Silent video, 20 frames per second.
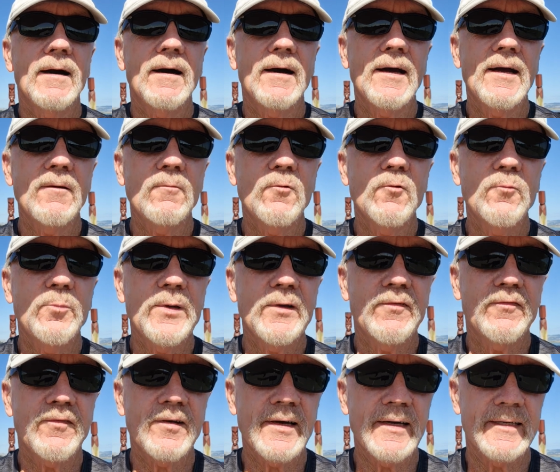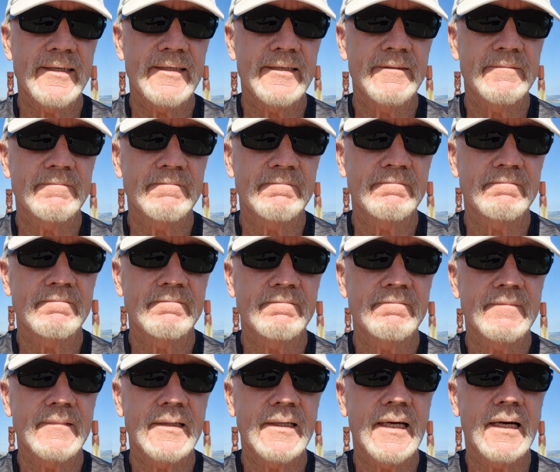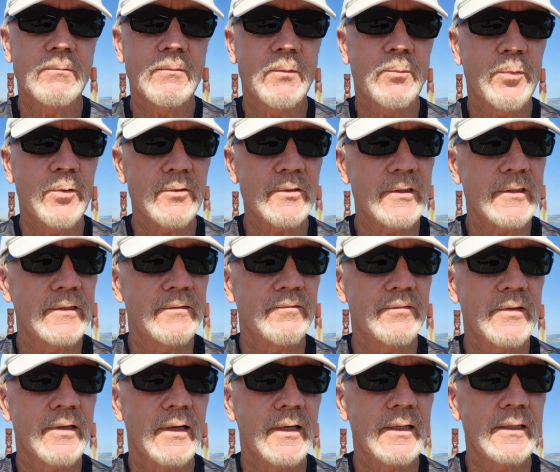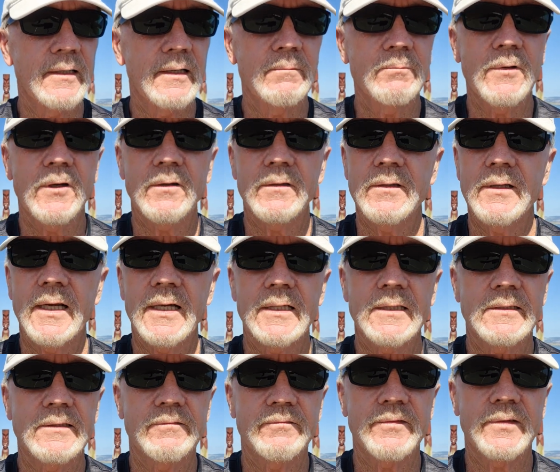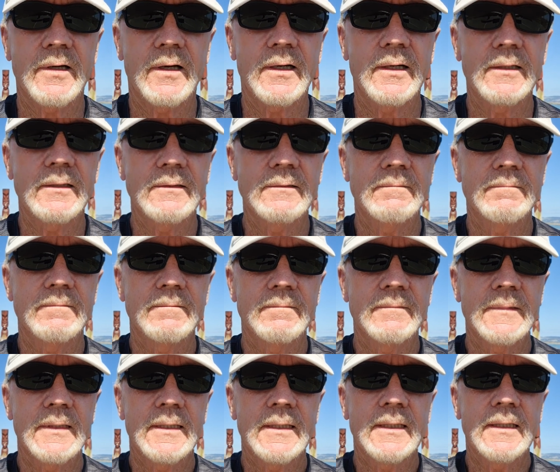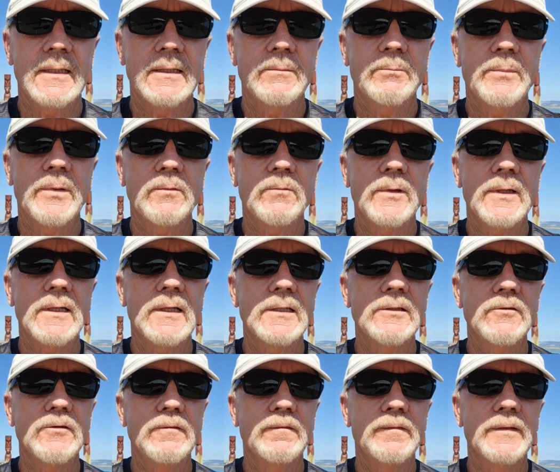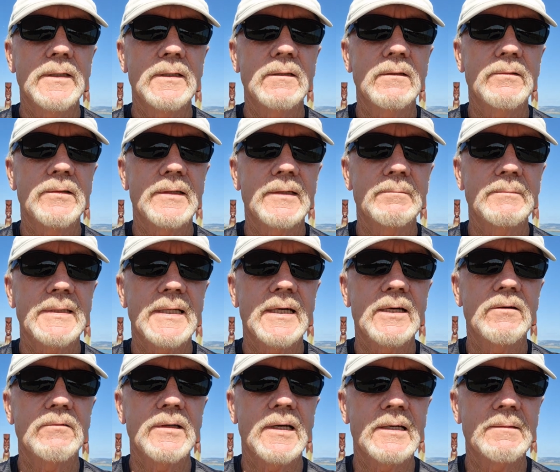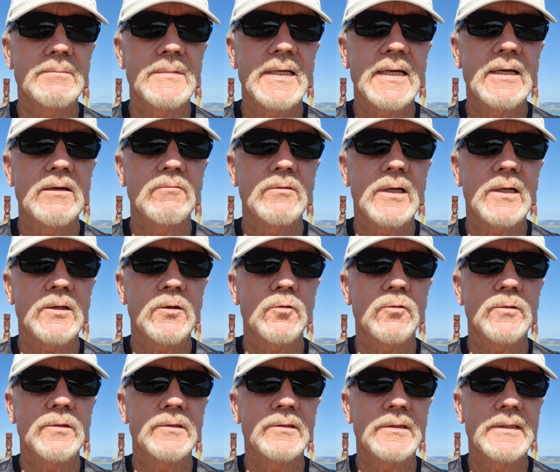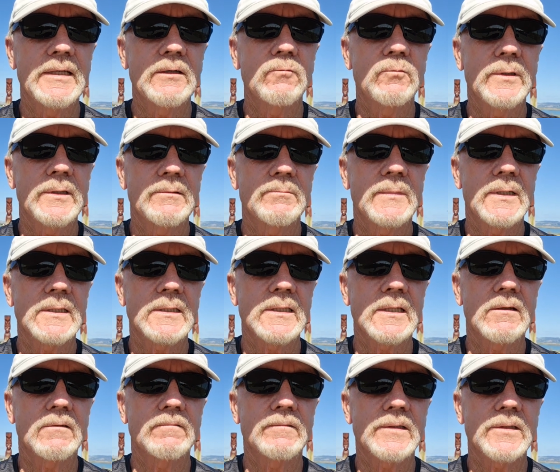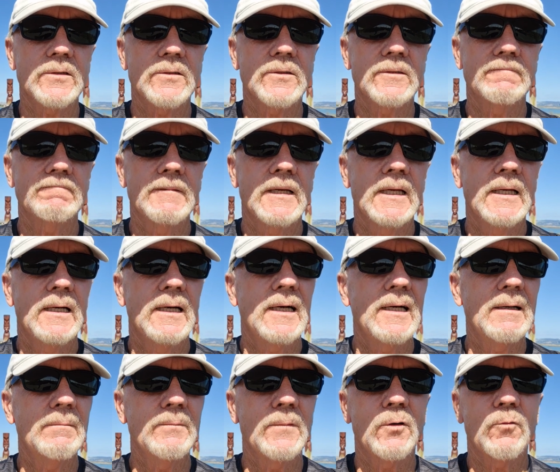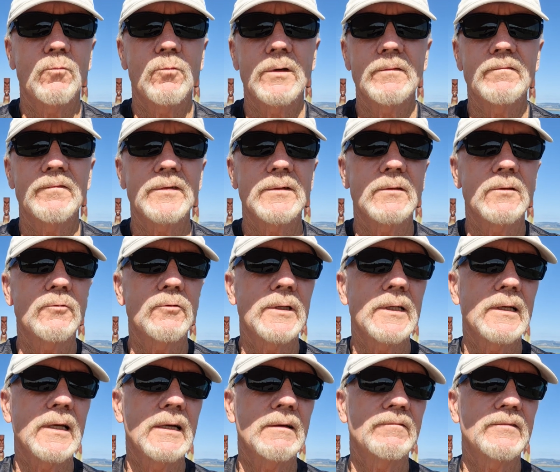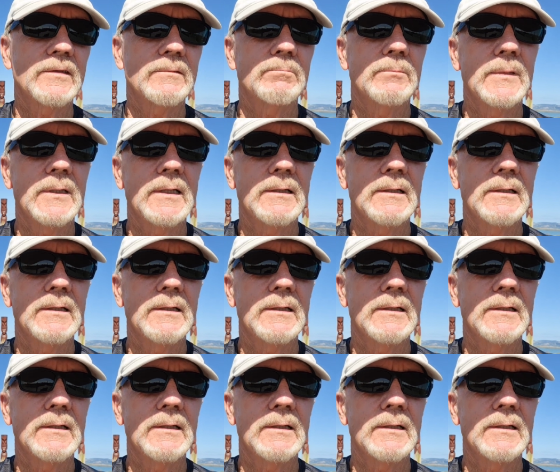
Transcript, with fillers: I will be fine. I'm a positive guy, I'm not a negative guy, but when I do feel that I'm down, I go and deal with it myself. So I'm not one for looking after